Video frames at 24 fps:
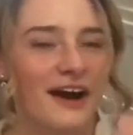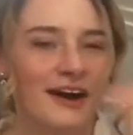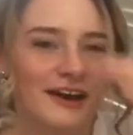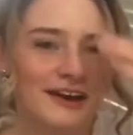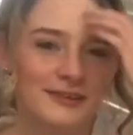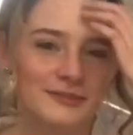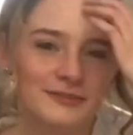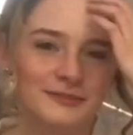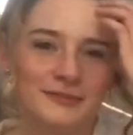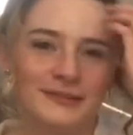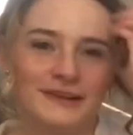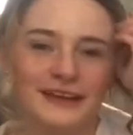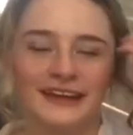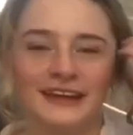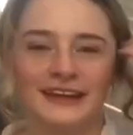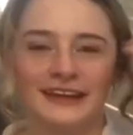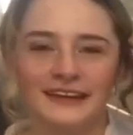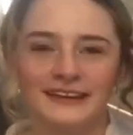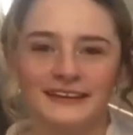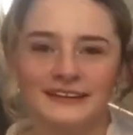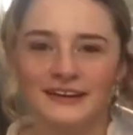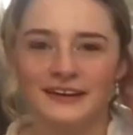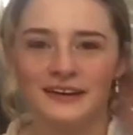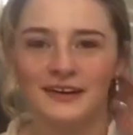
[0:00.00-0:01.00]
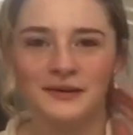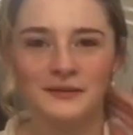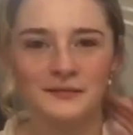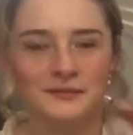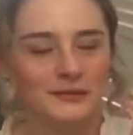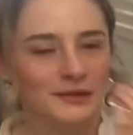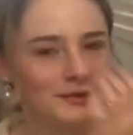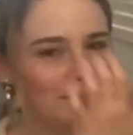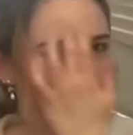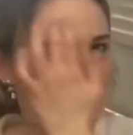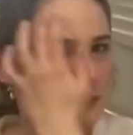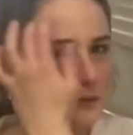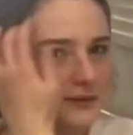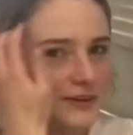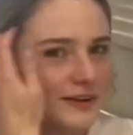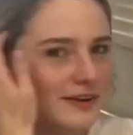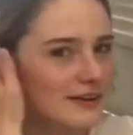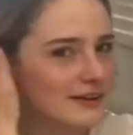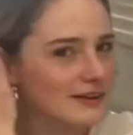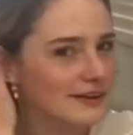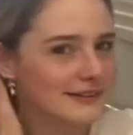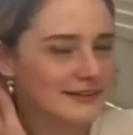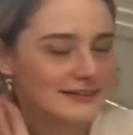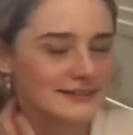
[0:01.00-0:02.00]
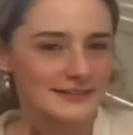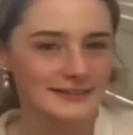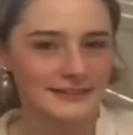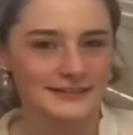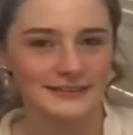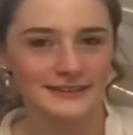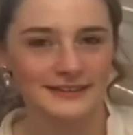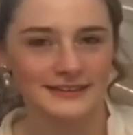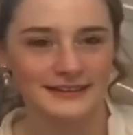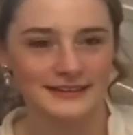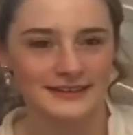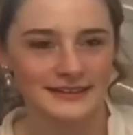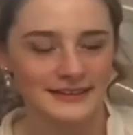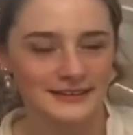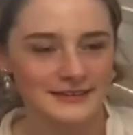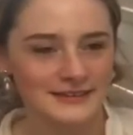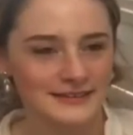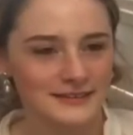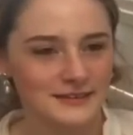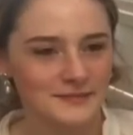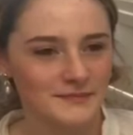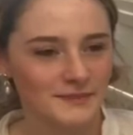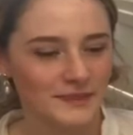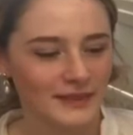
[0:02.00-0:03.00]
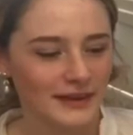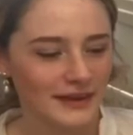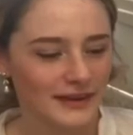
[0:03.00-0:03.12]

I have played um, Lord Arlington in this.